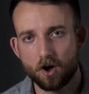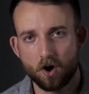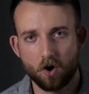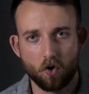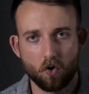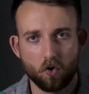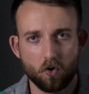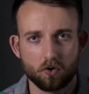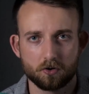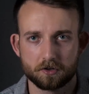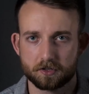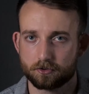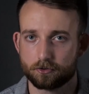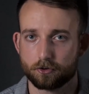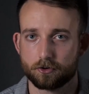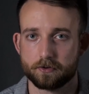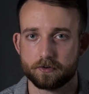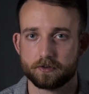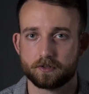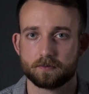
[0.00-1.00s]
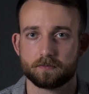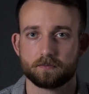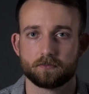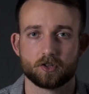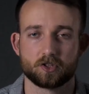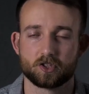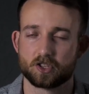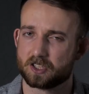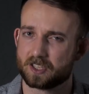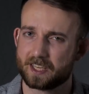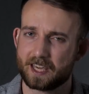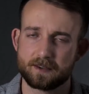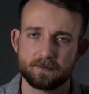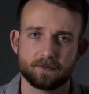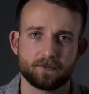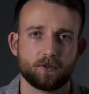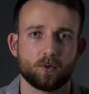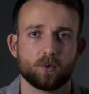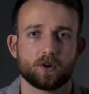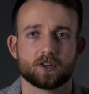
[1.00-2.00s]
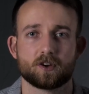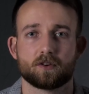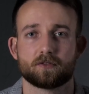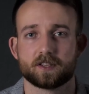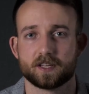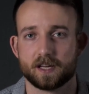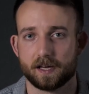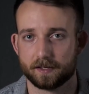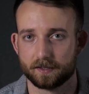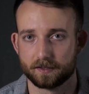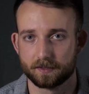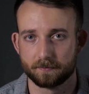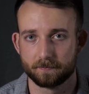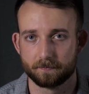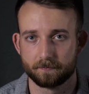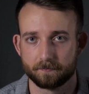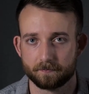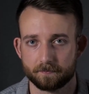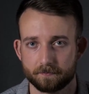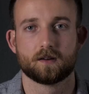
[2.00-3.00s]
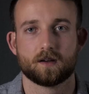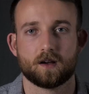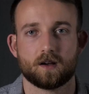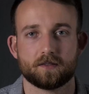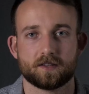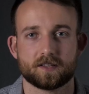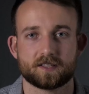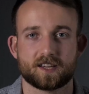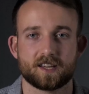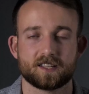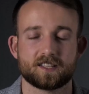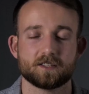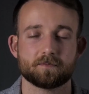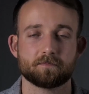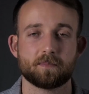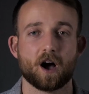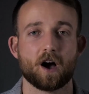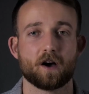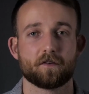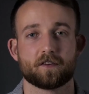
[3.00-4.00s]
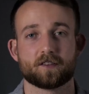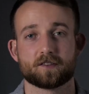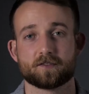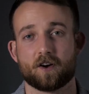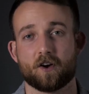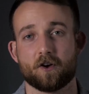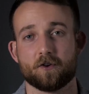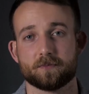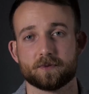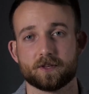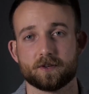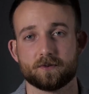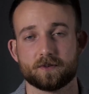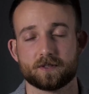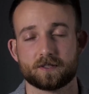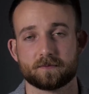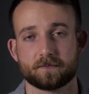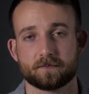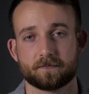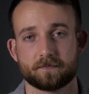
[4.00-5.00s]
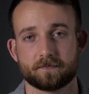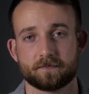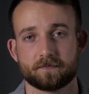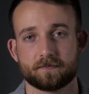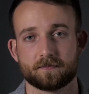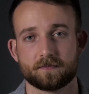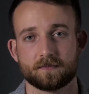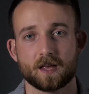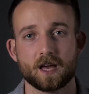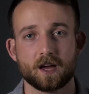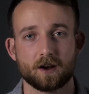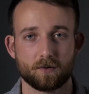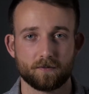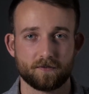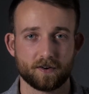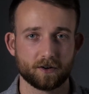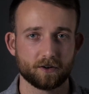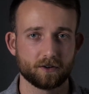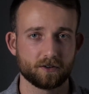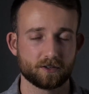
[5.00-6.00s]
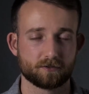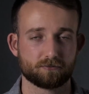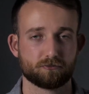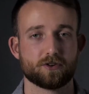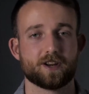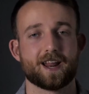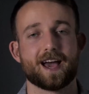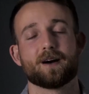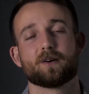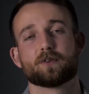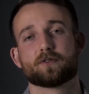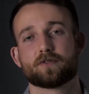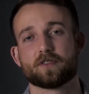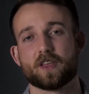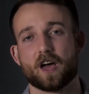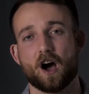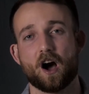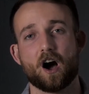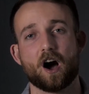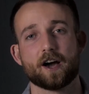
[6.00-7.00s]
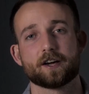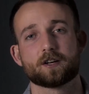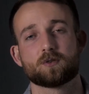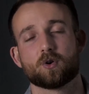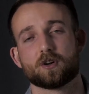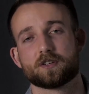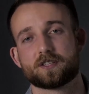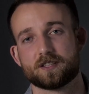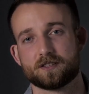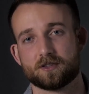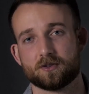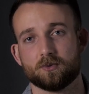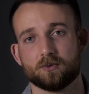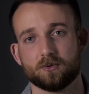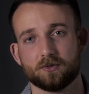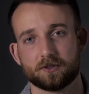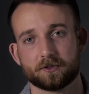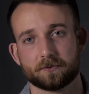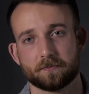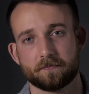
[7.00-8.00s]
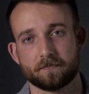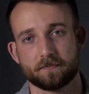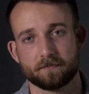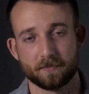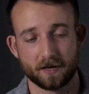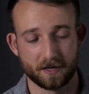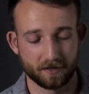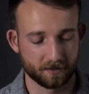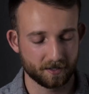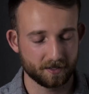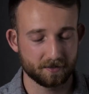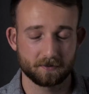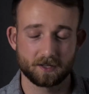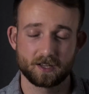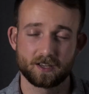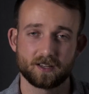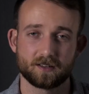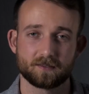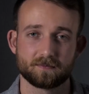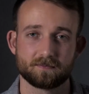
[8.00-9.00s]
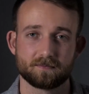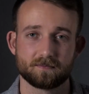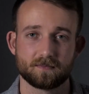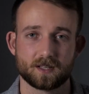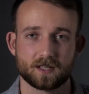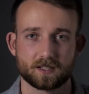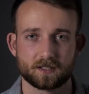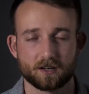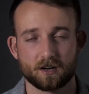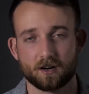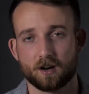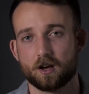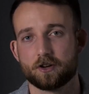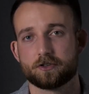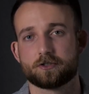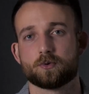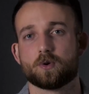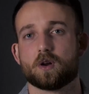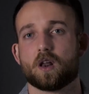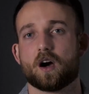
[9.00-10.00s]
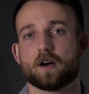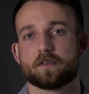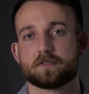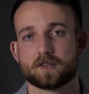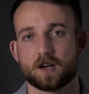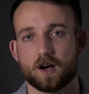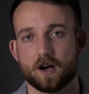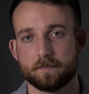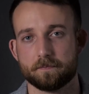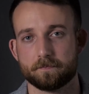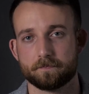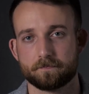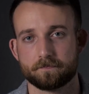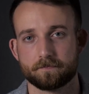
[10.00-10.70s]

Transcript: or screws that just keep falling off the end. This kit is perfect for home use. Wera is renowned for their high quality tools, meaning this kit is going to last you a lifetime.